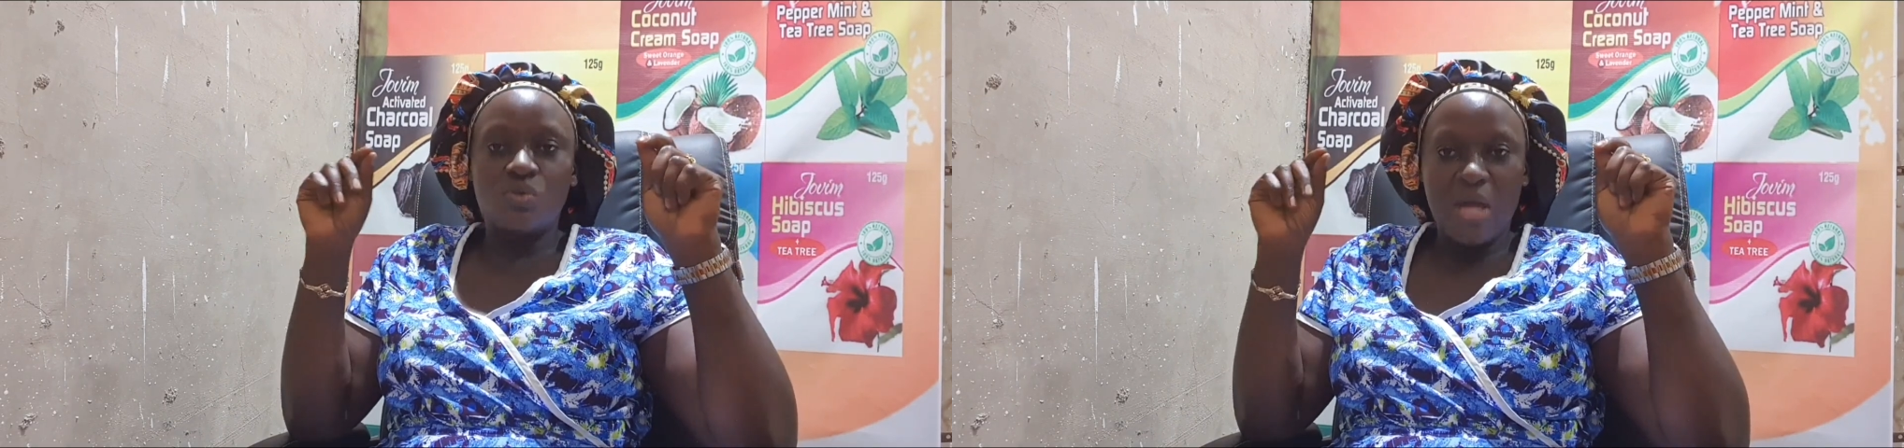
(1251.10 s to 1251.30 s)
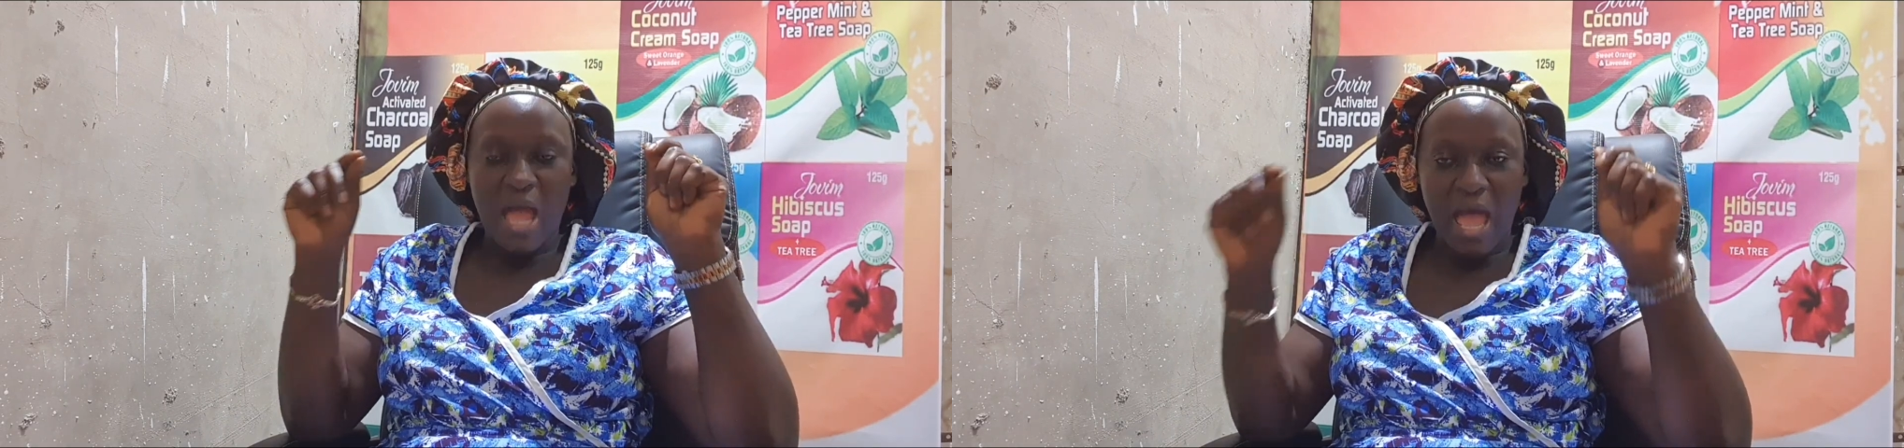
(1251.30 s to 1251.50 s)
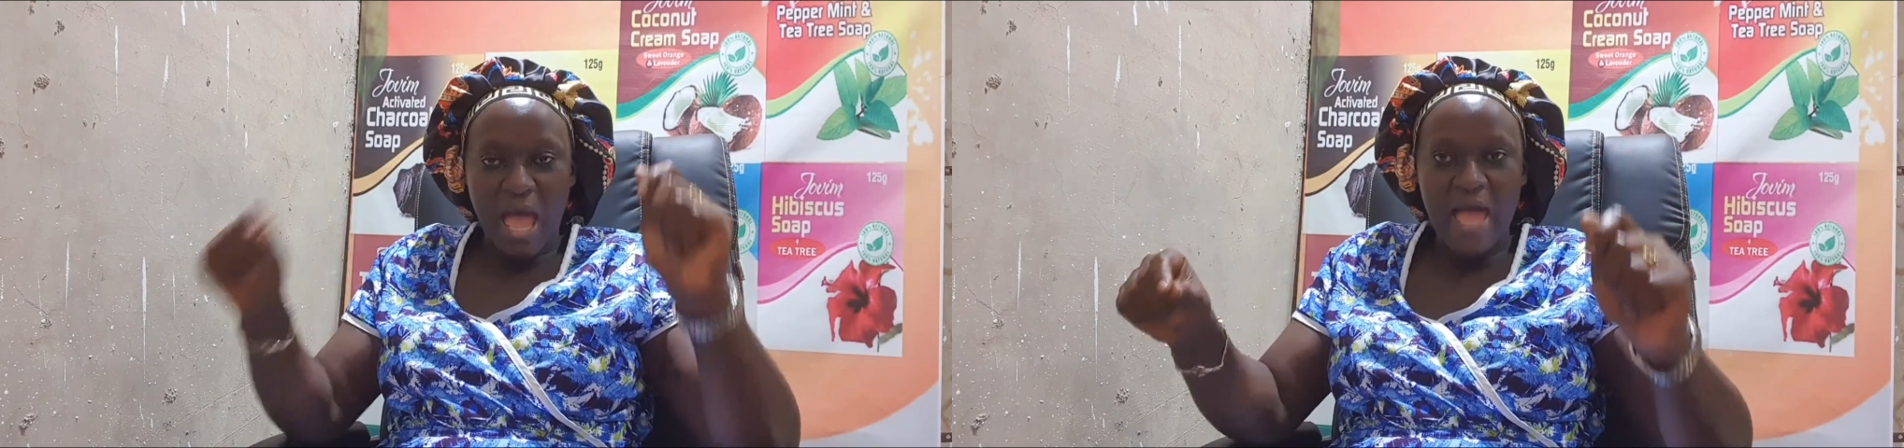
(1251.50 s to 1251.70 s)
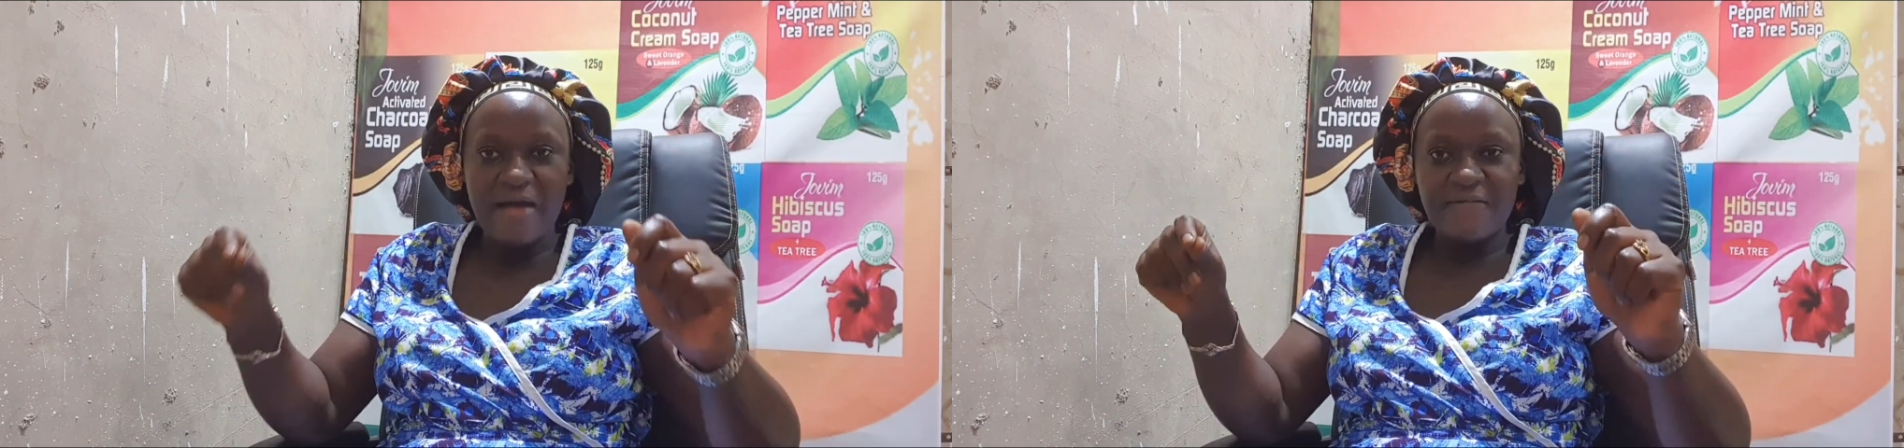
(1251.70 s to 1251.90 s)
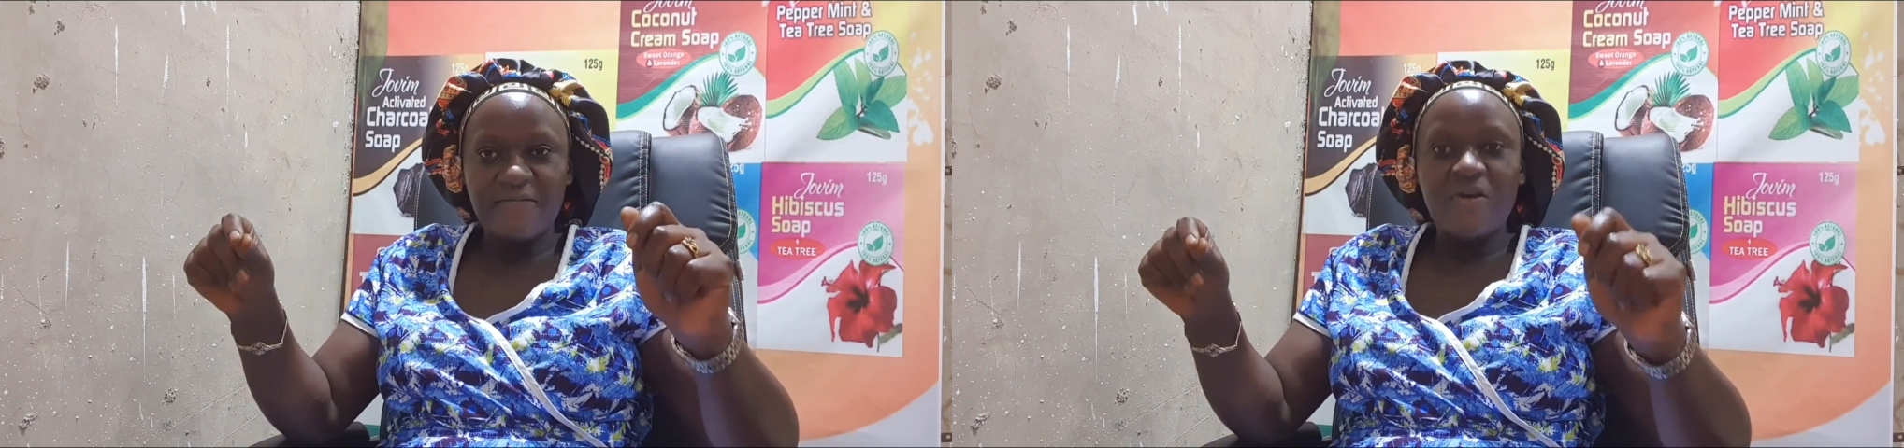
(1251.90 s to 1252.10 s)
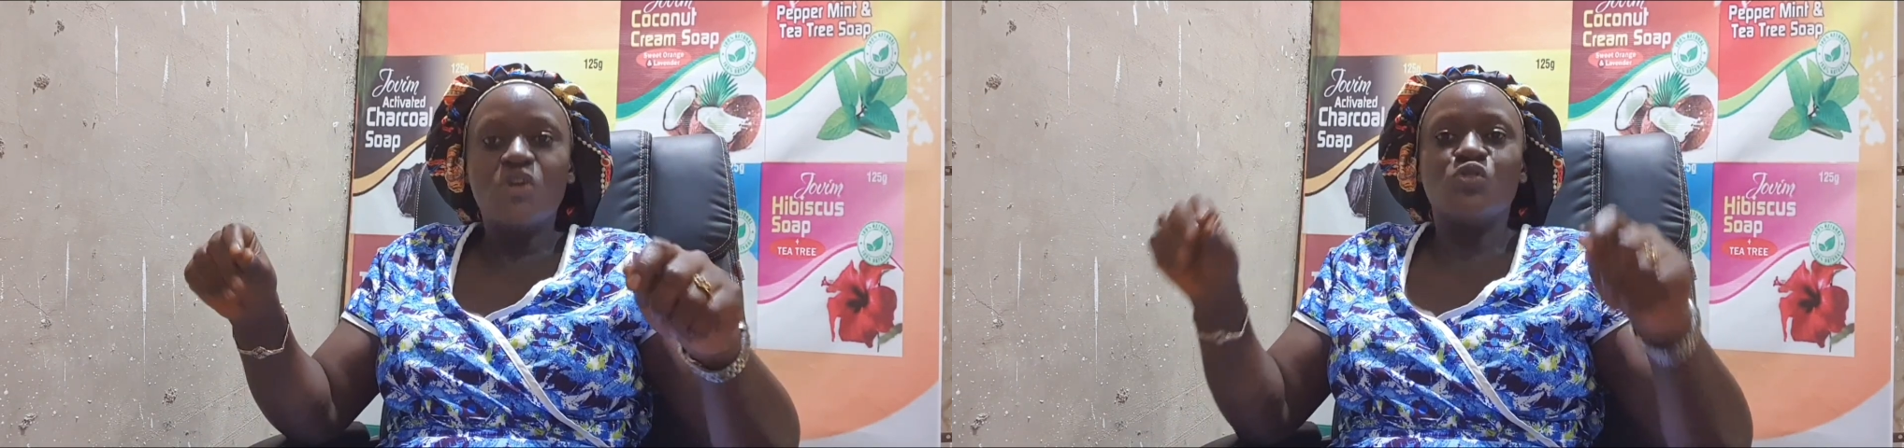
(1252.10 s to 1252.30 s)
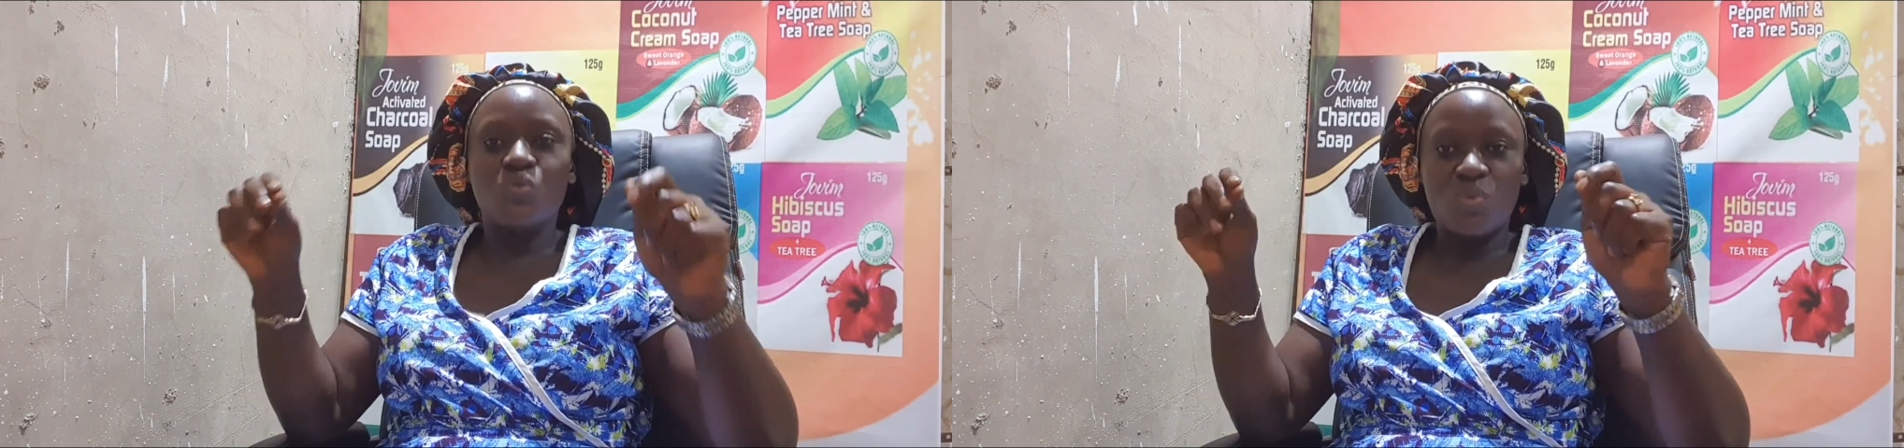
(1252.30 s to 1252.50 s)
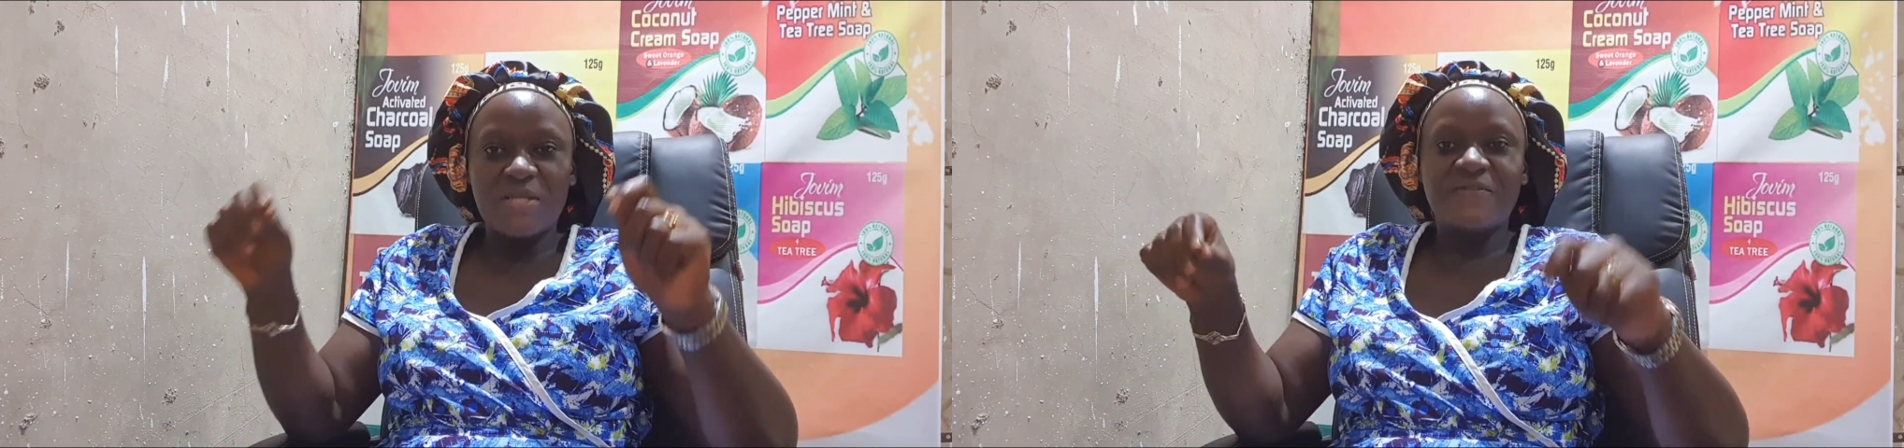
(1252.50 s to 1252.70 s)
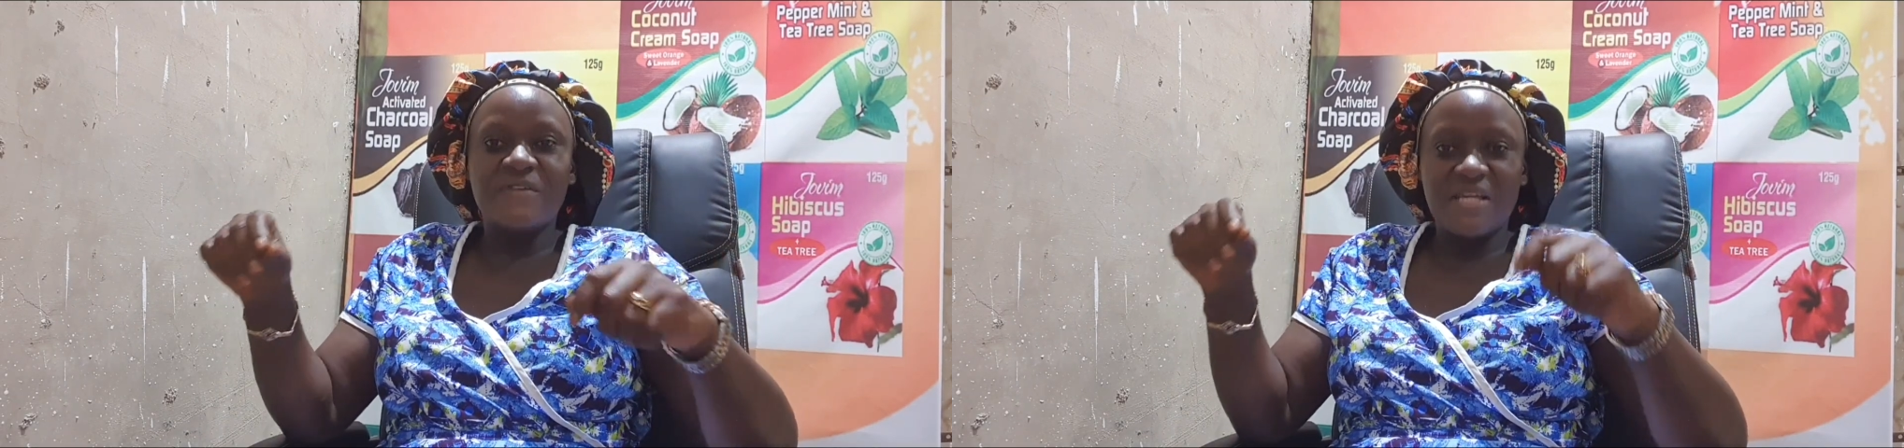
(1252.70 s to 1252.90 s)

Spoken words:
will have to wait for